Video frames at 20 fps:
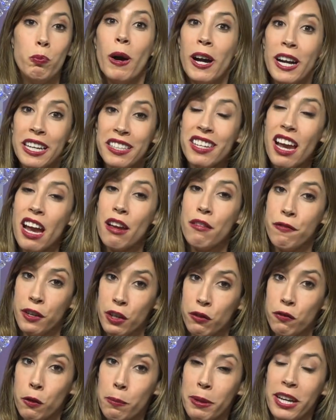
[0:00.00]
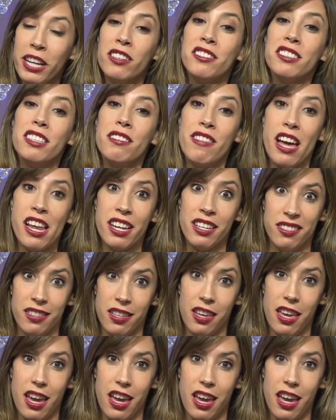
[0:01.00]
But I feel for parents if that is the